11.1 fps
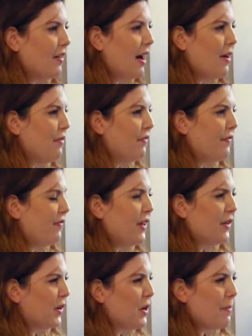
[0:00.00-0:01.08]
don't
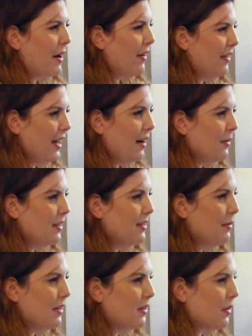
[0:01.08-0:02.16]
feel good about that when
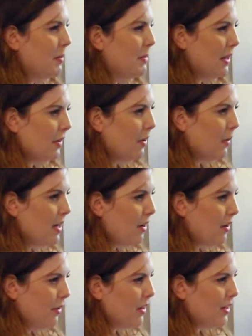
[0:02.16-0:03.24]
someone screams out their
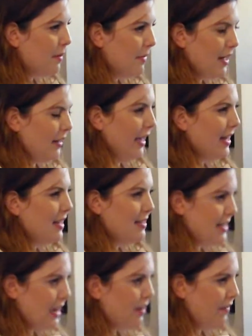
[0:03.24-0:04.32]
window or something. Like, that's
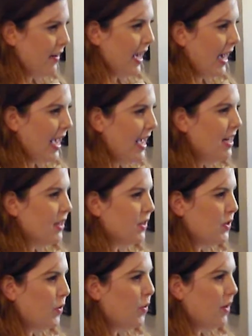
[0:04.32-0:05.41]
terrifying. I hid in a
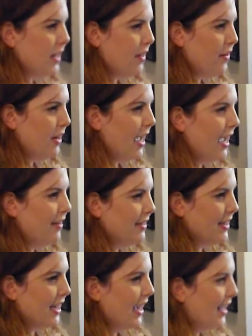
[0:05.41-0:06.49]
store the other day. I
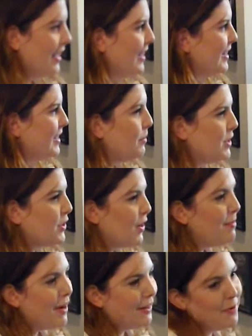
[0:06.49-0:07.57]
was like, someone
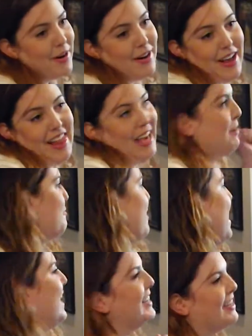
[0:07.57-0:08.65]
screamed out their window, and I like
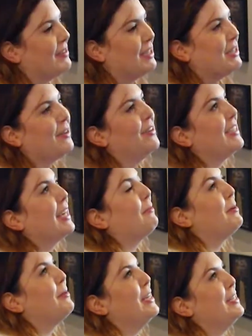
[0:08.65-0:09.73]
ran into a store. I was like,
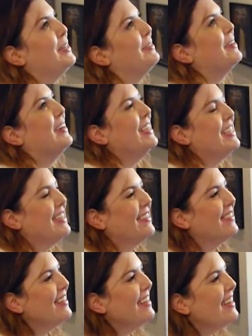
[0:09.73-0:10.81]
what do I do? What do I do?
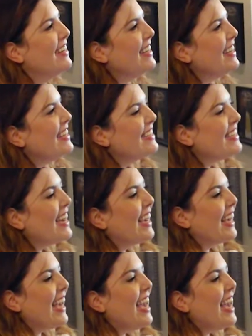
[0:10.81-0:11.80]
It's like